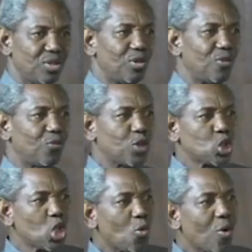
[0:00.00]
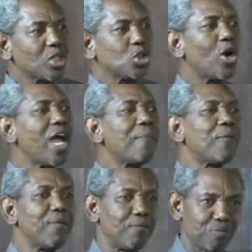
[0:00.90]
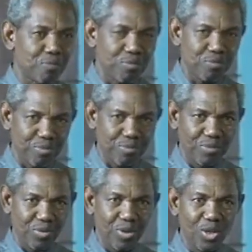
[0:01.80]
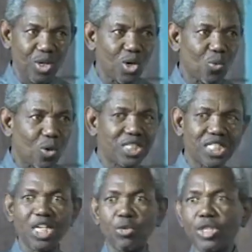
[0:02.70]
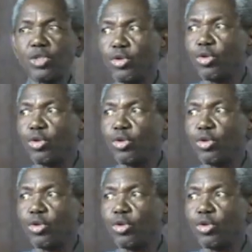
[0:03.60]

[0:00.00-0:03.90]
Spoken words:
for someone to help him, what is he going to do?